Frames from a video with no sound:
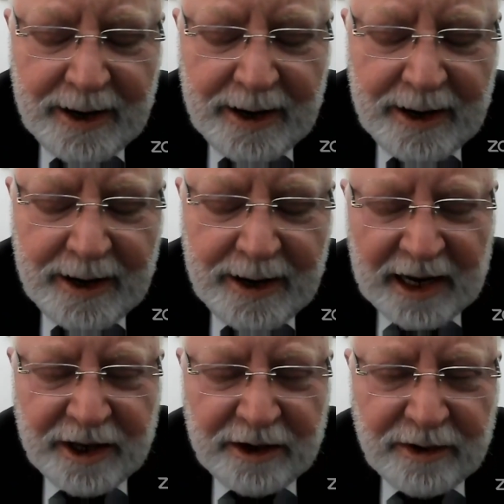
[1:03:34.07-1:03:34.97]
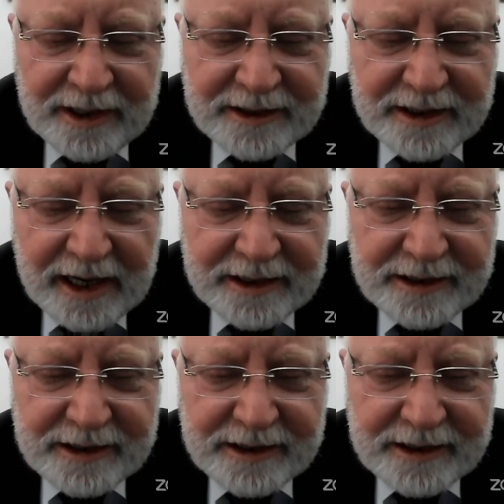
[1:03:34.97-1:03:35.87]
Israel and the United
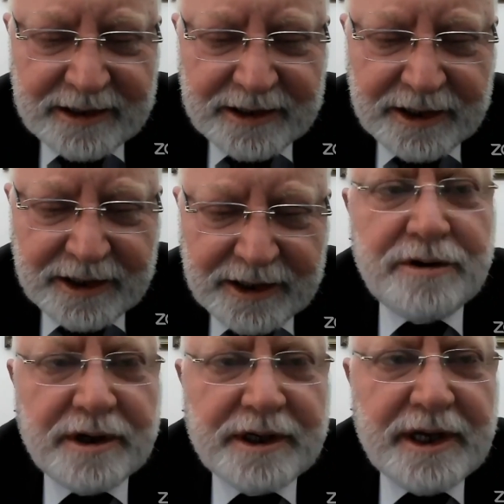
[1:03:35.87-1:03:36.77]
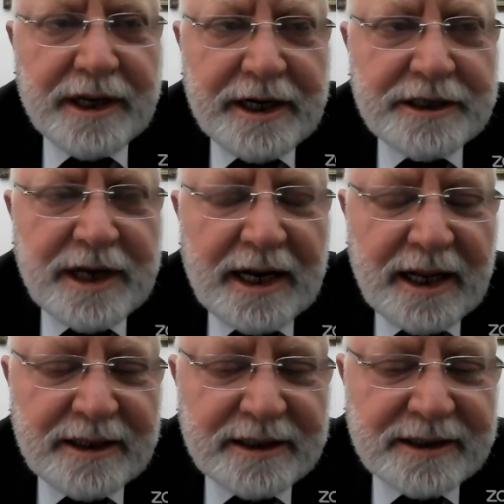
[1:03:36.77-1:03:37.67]
States and Turkey reach
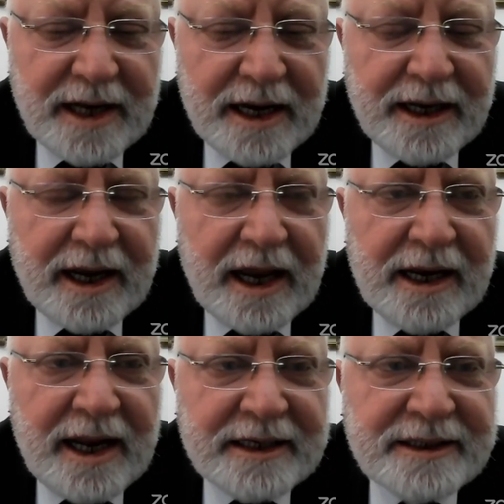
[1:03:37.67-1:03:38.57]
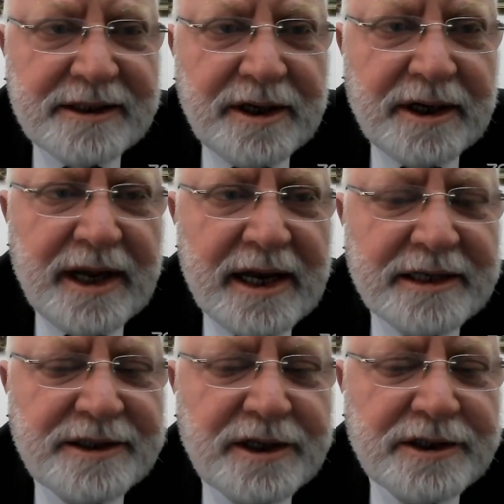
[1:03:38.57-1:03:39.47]
an understanding. Unless Syria
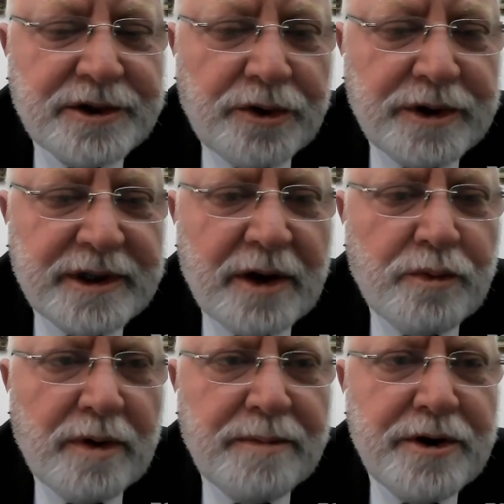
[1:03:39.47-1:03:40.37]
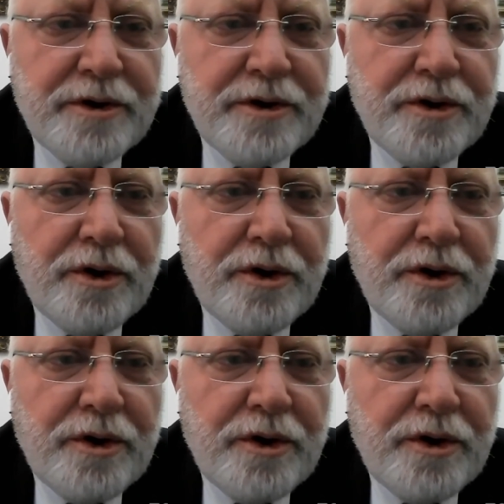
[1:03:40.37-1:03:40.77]
is destroyed, there will be